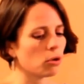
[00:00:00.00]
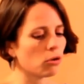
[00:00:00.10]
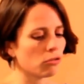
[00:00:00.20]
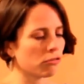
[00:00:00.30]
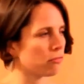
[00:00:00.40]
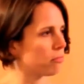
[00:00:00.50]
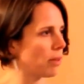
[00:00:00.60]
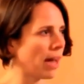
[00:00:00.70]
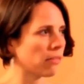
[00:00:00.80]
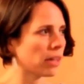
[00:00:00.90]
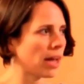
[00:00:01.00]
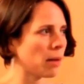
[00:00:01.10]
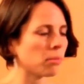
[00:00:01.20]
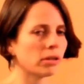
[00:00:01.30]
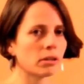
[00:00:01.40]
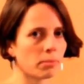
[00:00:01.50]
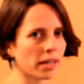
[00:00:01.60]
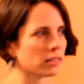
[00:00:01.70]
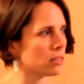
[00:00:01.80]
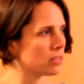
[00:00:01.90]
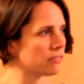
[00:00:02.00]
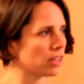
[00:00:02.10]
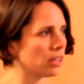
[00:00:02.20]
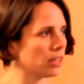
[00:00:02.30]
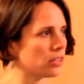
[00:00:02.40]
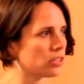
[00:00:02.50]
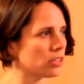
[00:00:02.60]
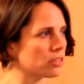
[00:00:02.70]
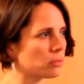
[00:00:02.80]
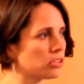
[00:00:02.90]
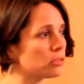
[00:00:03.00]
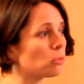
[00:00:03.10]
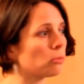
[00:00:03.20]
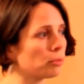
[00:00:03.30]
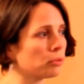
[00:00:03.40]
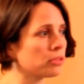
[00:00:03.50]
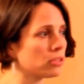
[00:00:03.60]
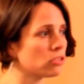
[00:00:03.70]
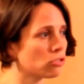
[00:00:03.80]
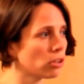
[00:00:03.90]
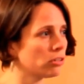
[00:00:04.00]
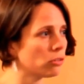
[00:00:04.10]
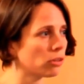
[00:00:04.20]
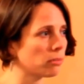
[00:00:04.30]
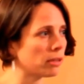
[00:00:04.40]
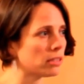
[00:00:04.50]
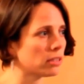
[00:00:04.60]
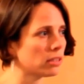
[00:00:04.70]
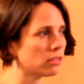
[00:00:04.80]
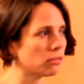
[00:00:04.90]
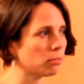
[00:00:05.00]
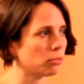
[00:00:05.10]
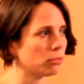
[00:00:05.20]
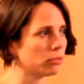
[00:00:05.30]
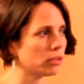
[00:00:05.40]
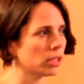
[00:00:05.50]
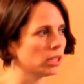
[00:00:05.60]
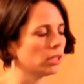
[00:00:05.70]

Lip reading: of how they happen, the patterns of violations, which is what we wanted to try and document in this report.